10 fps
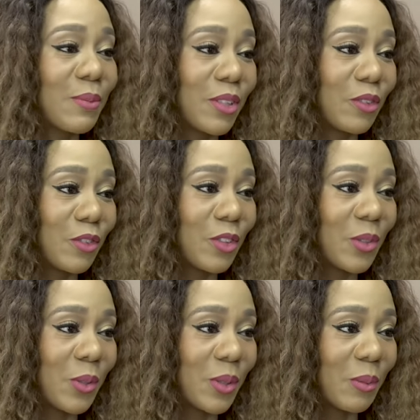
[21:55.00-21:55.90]
this part of your
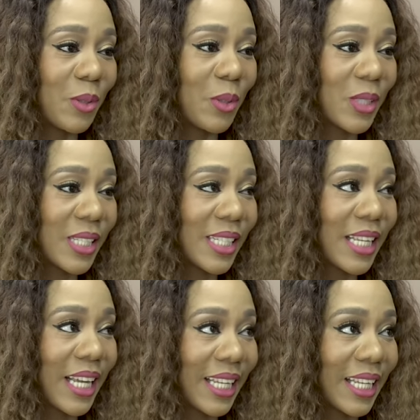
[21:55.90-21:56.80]
story because
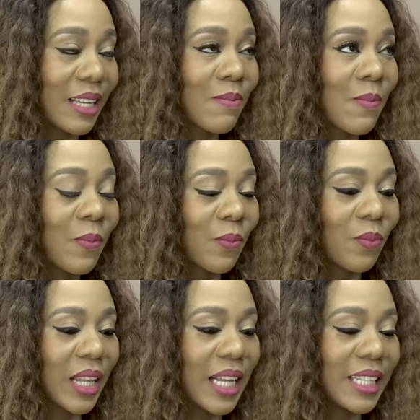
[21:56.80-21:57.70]
it's like
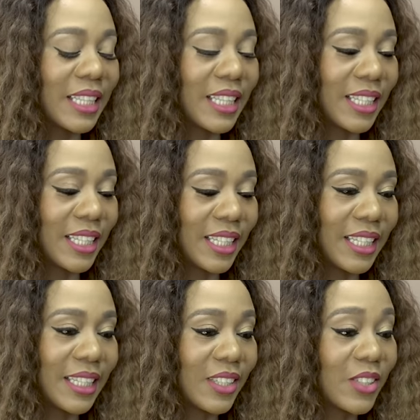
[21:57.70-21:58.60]
in the
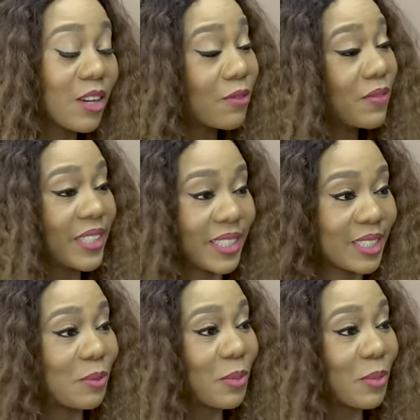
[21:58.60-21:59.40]
toughest